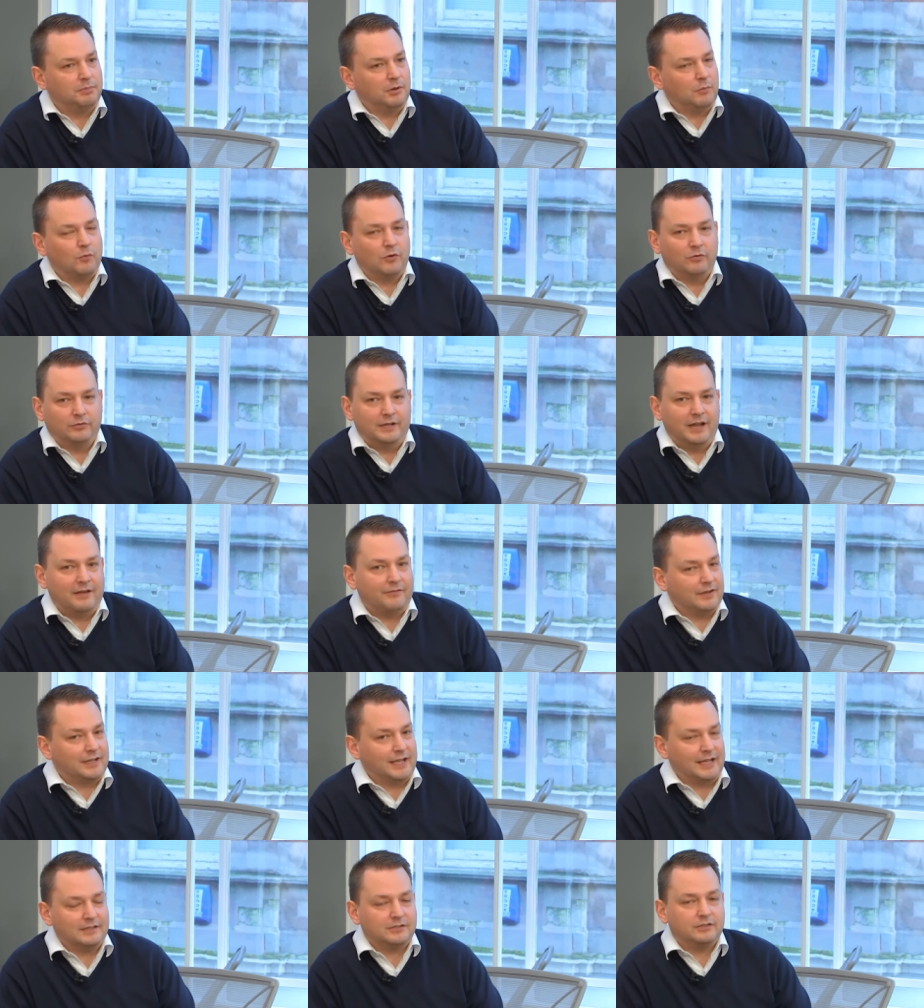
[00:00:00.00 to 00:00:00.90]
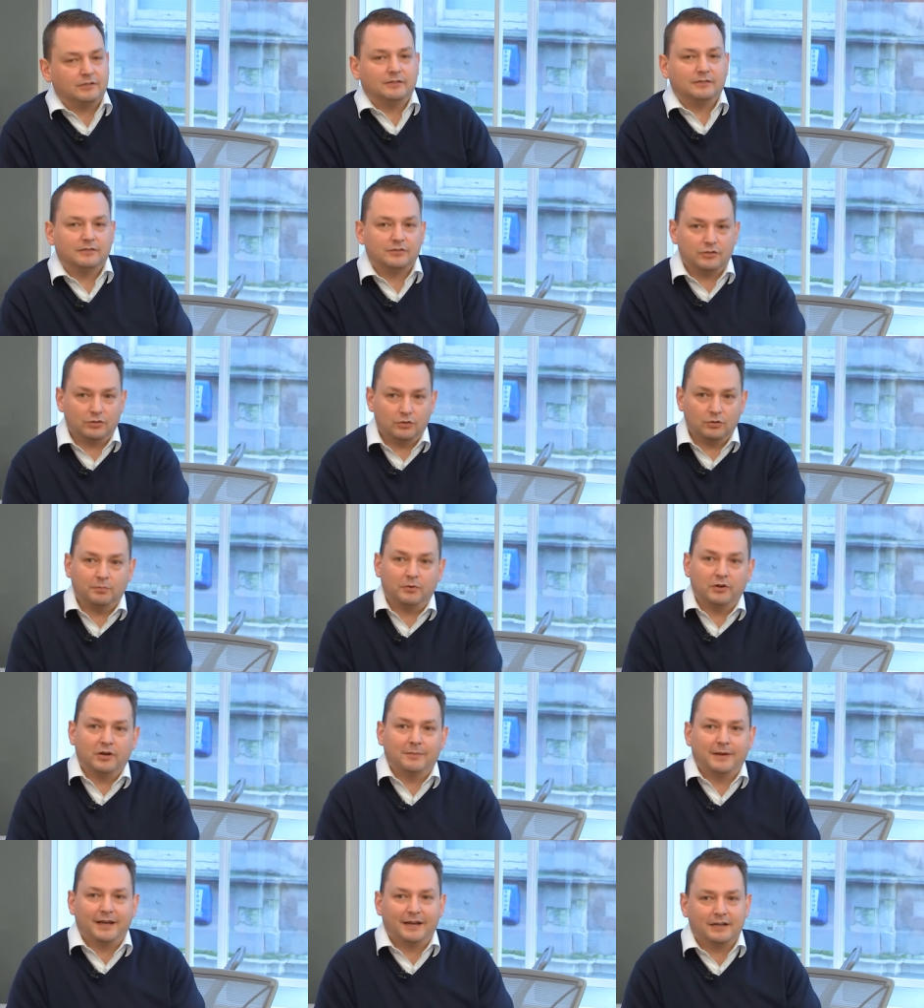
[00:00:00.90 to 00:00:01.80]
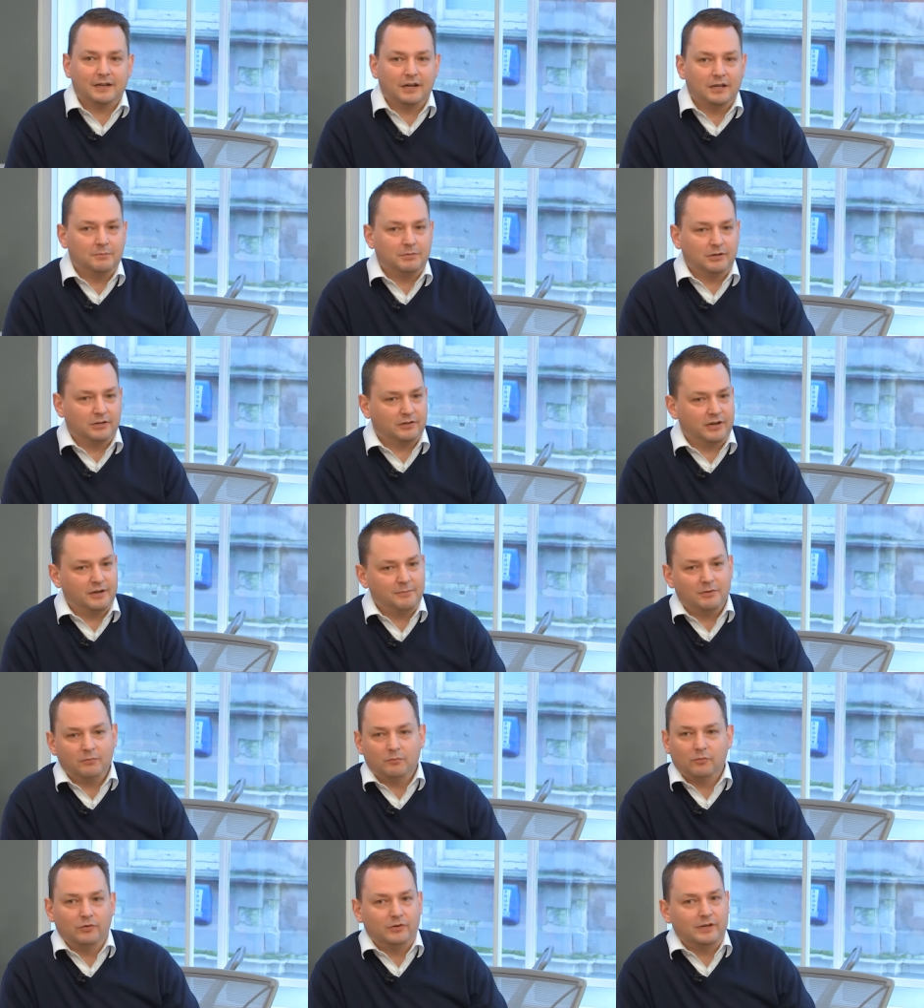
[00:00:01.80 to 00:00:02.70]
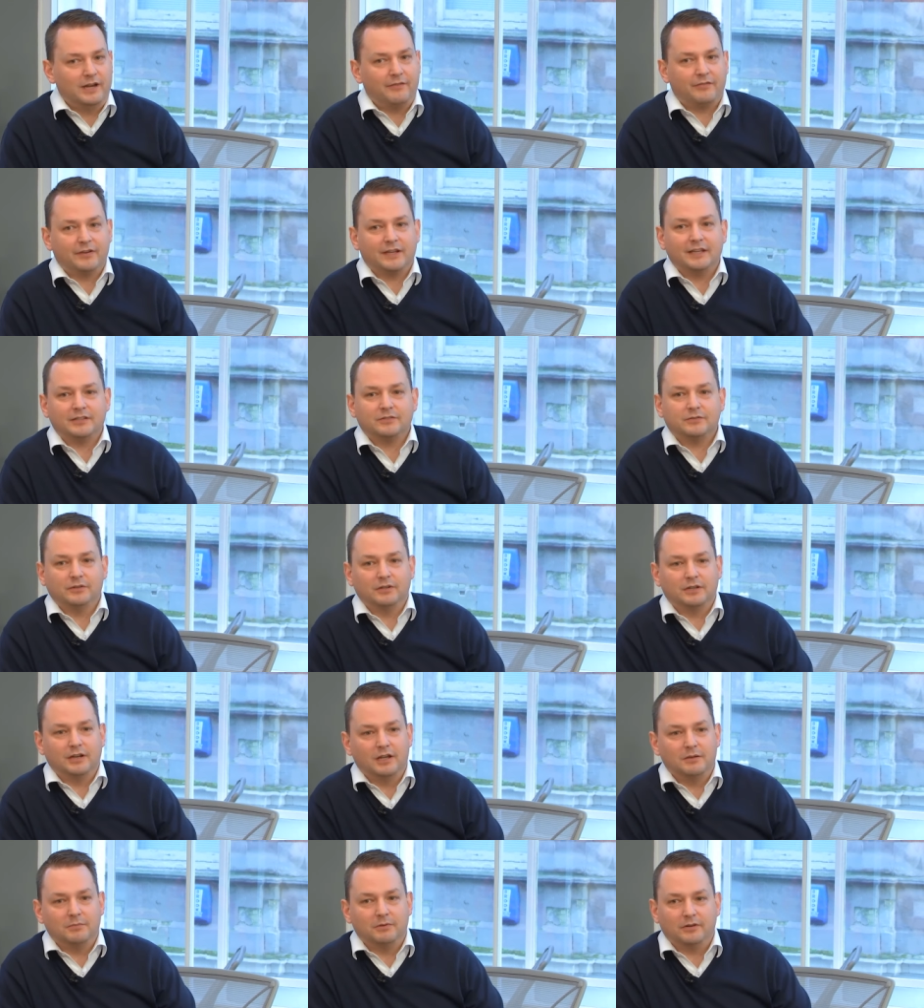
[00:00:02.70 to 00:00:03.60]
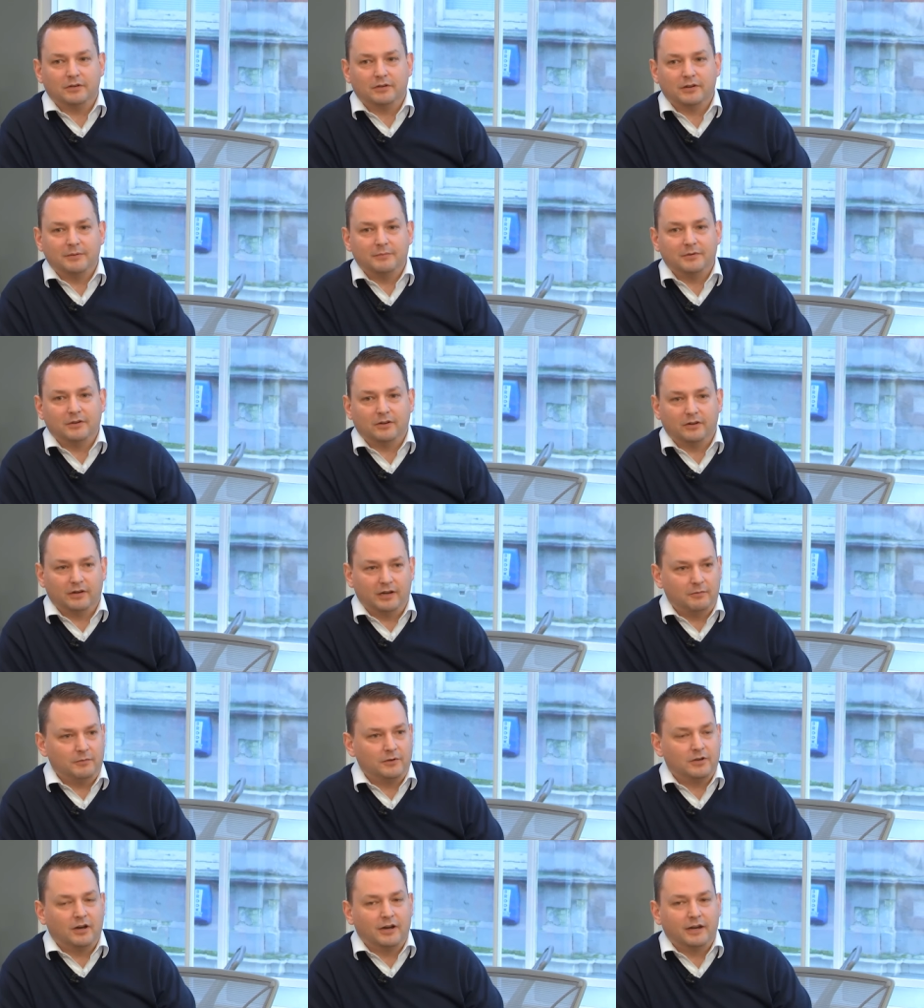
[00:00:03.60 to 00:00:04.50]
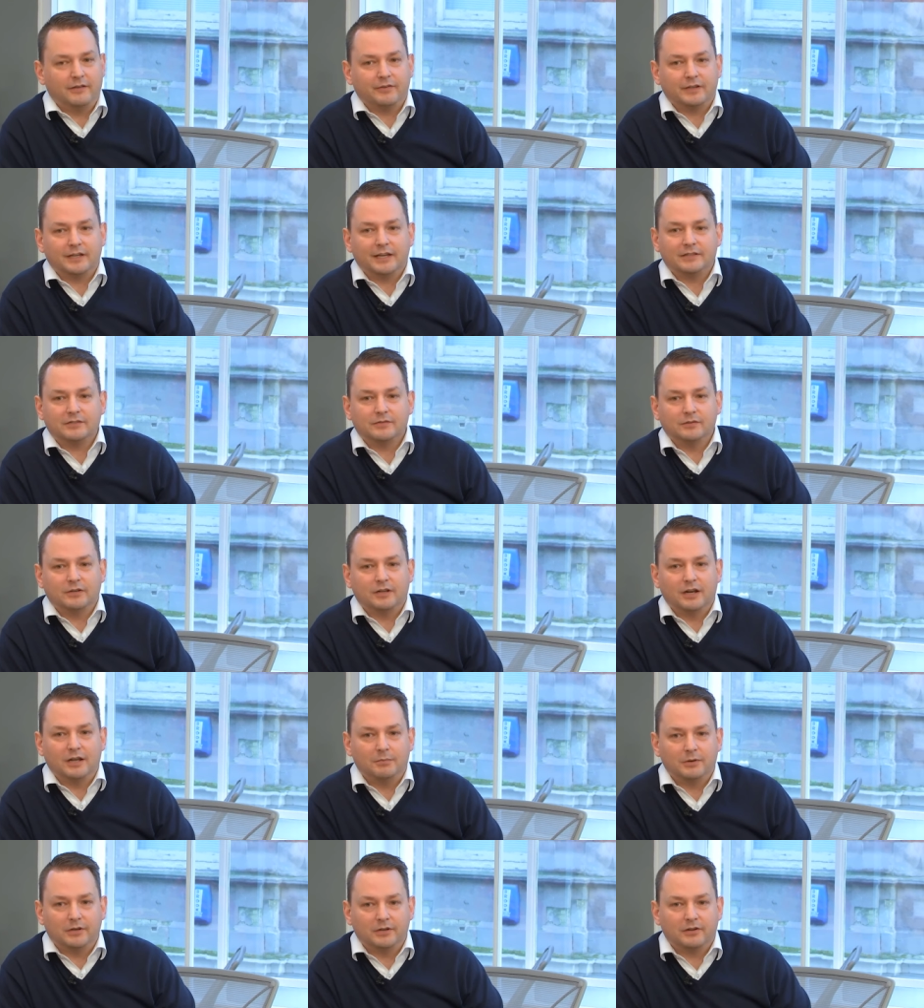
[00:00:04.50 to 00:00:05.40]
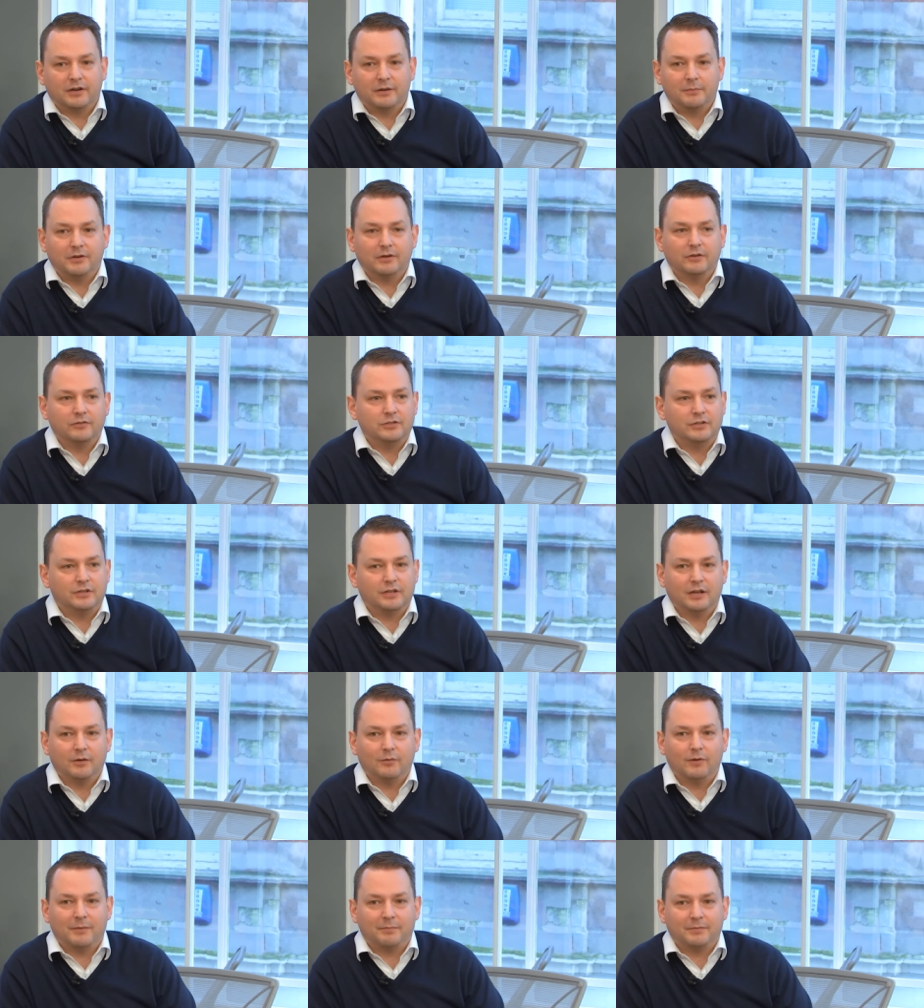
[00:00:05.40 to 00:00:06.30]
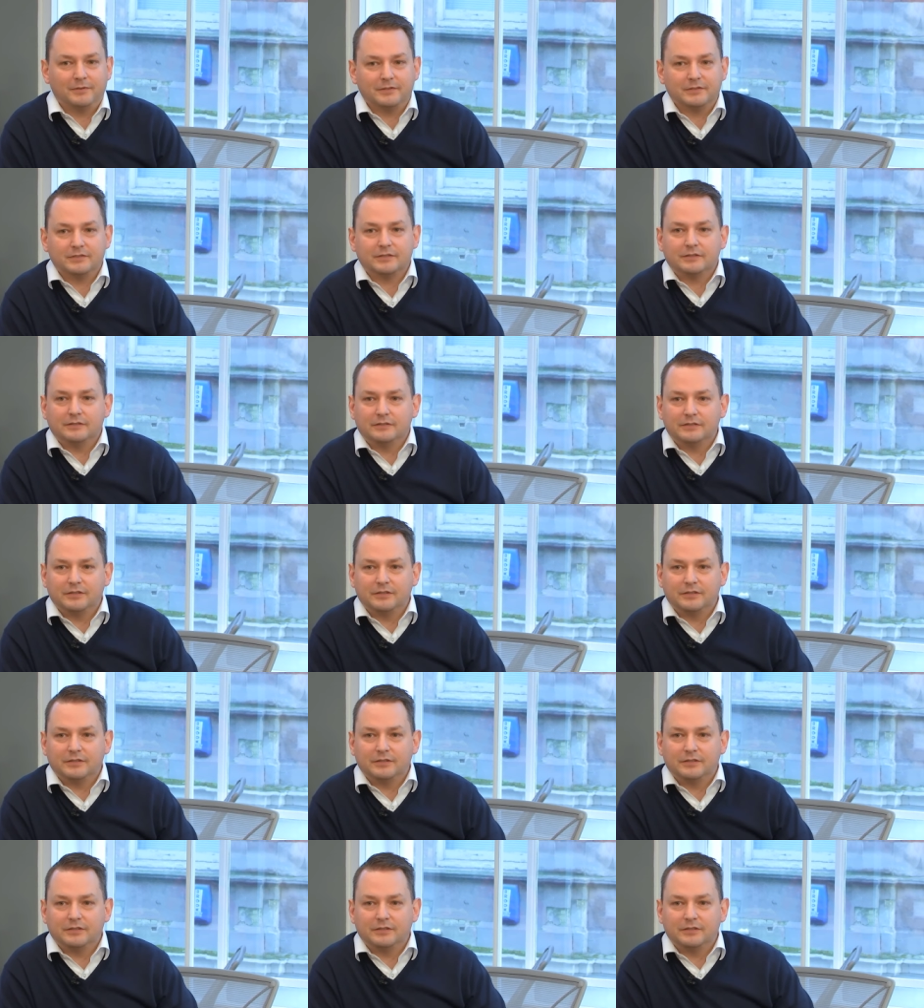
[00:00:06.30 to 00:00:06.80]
But we'll never get, to your point about a global agreement, we'll never get to a global agreement on it. We can't even get to a global agreement on nuclear weapons.